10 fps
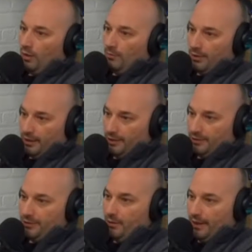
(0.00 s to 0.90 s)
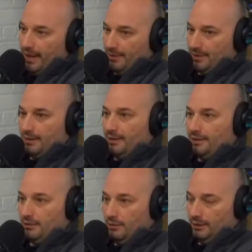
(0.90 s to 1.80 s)
what Walmart is, you know what Amazon
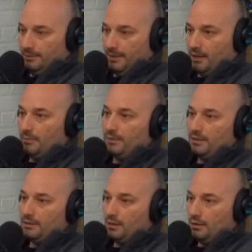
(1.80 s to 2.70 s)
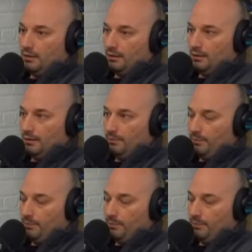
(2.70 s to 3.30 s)
is, you know what these big companies are,